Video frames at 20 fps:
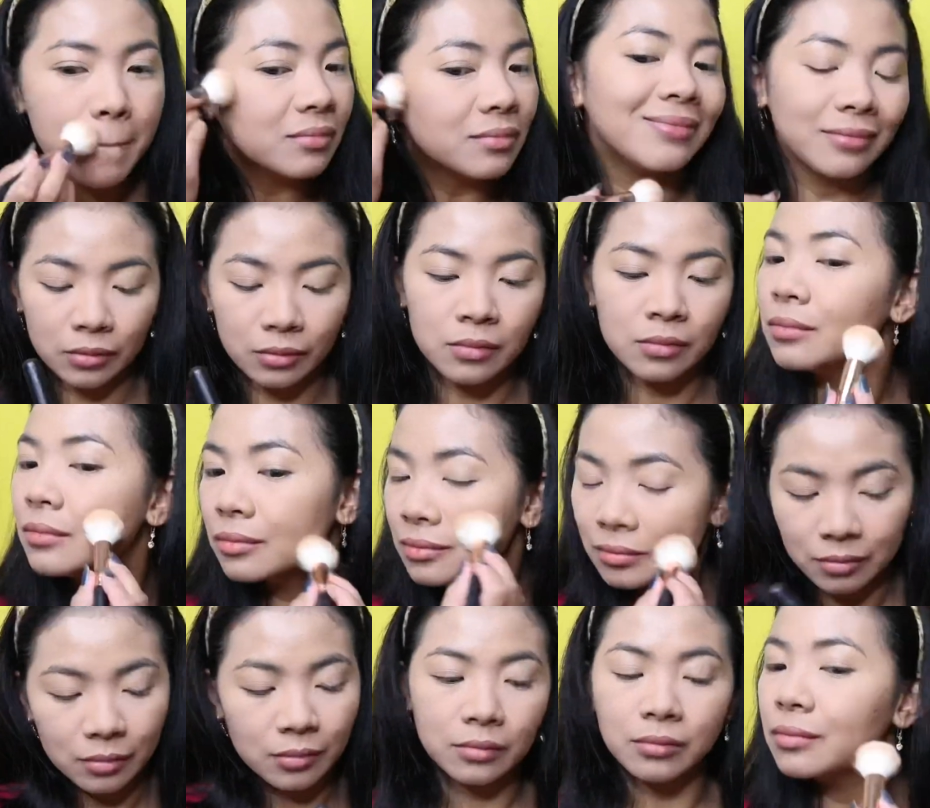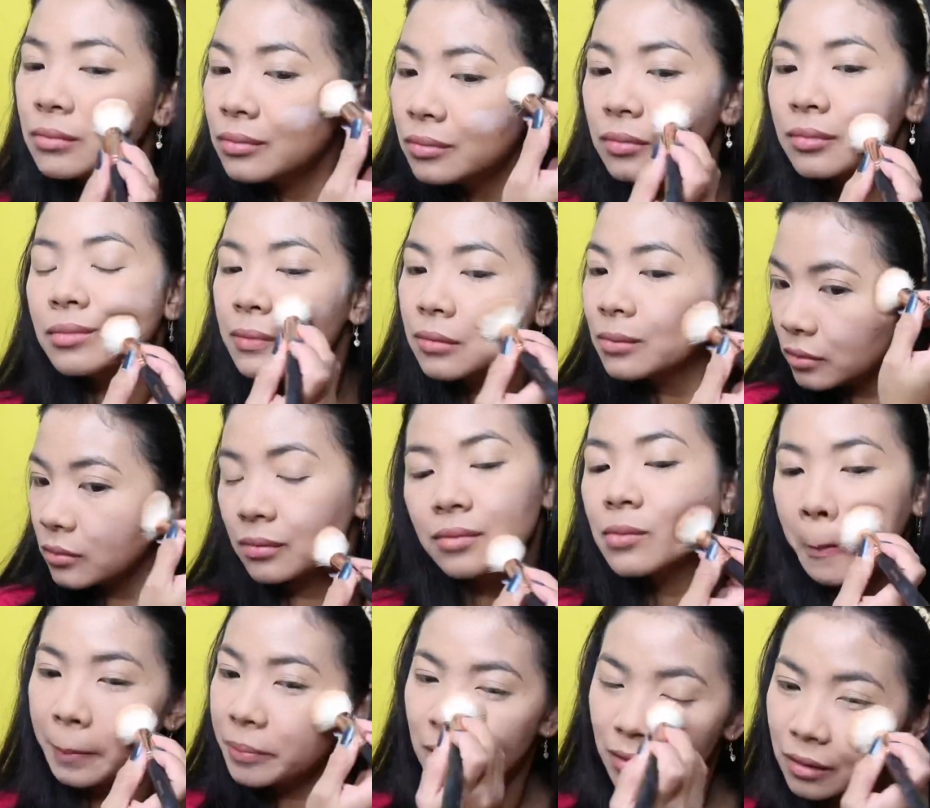gagamit na ako ng
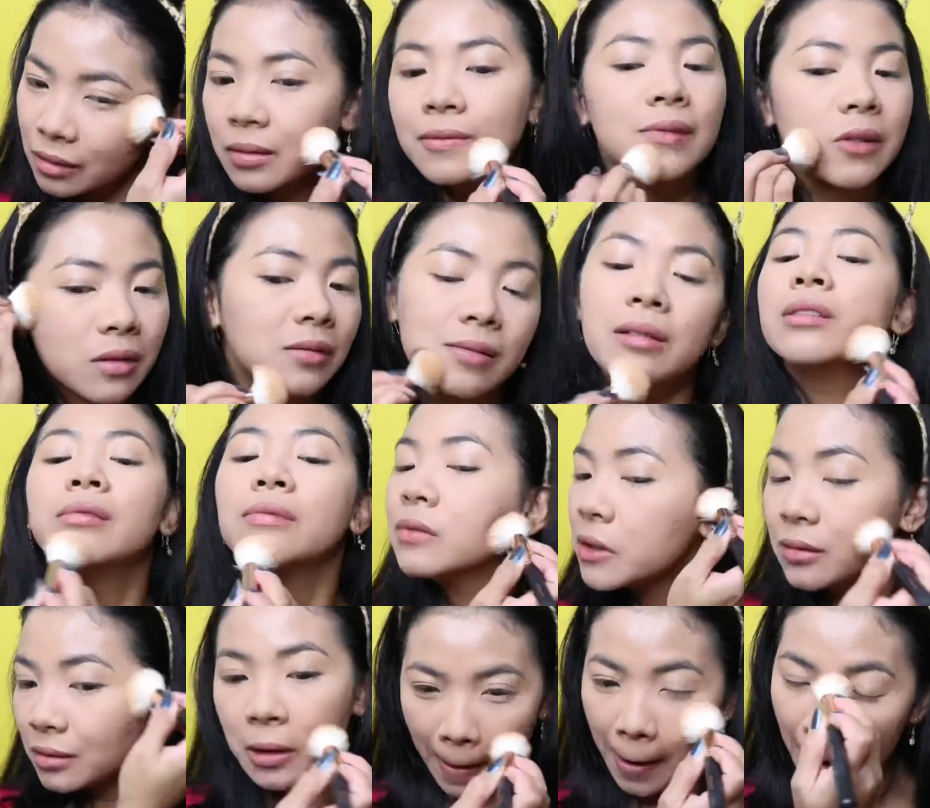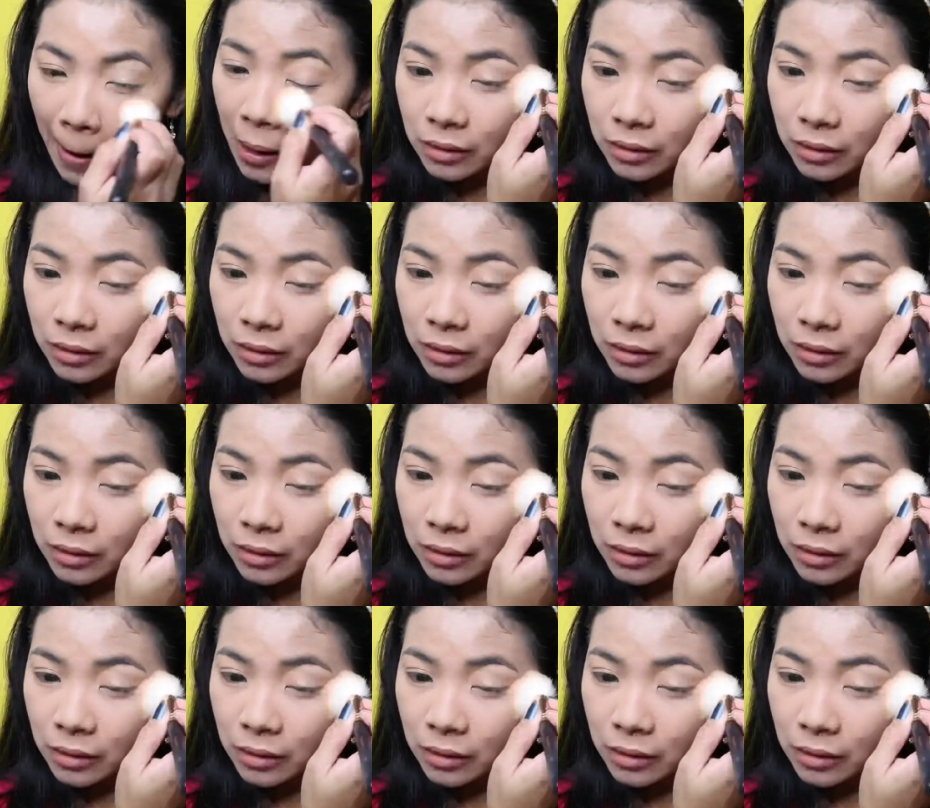brush for my face.